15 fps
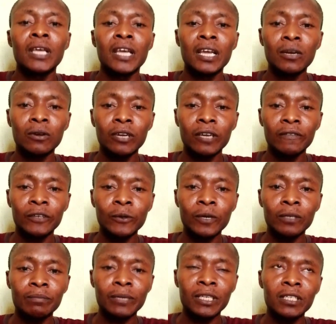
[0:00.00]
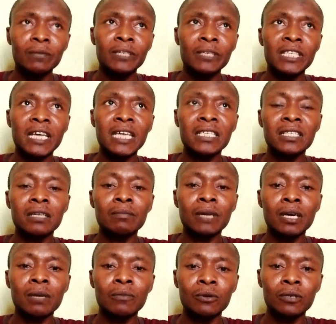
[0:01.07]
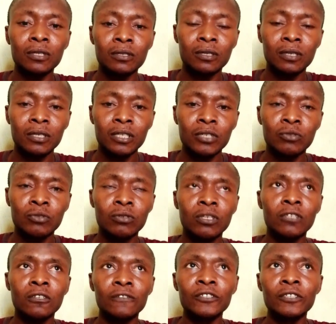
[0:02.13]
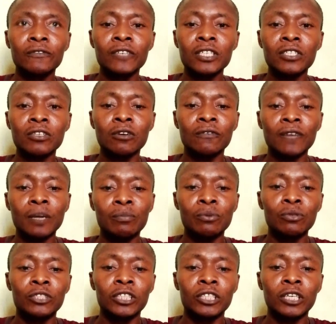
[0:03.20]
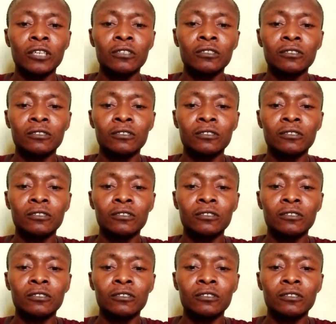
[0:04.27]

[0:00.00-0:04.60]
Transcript: Hello everyone, my name is Hassan Mahamoud, a student of University of Abuja.